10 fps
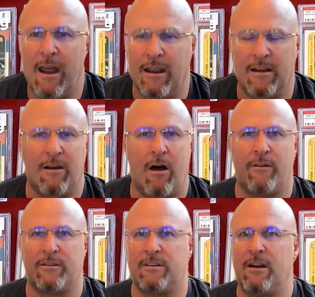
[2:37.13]
It's off
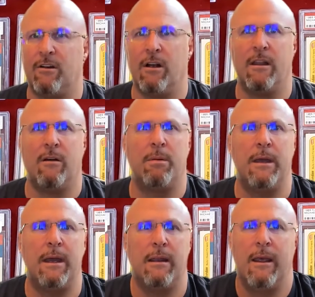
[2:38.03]
center a little
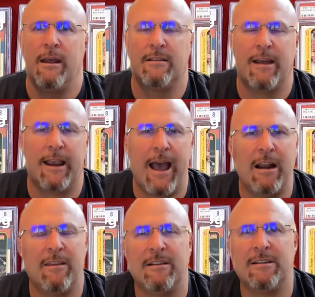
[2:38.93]
bit. It's like, how
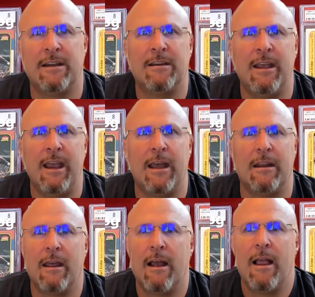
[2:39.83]
did this get a 10?
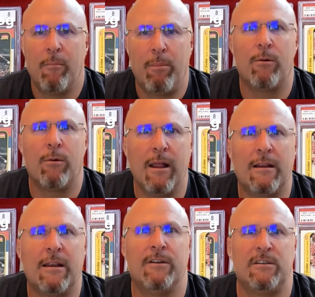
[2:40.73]
But
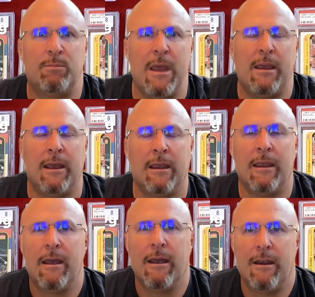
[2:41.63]
relatively speaking,
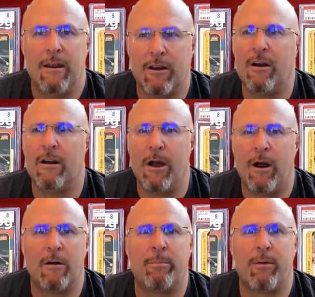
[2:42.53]
you're going to be
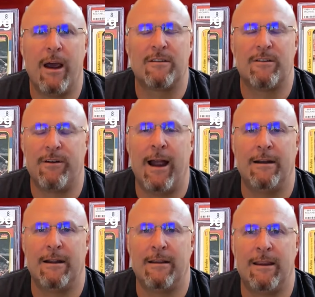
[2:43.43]
hard pressed to find
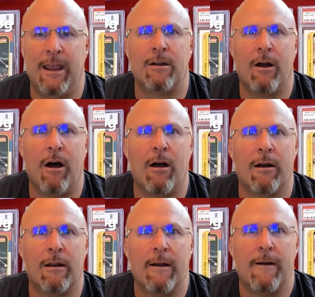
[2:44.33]
a 10
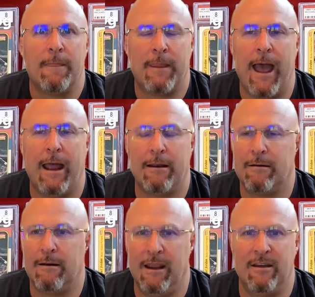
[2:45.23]
card that
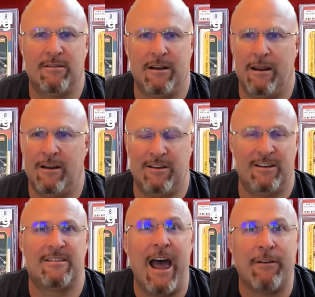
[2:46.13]
is a
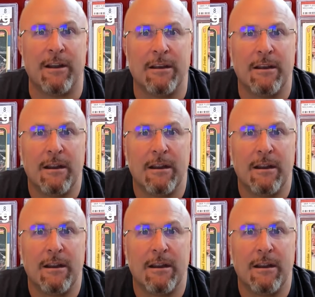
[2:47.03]
7.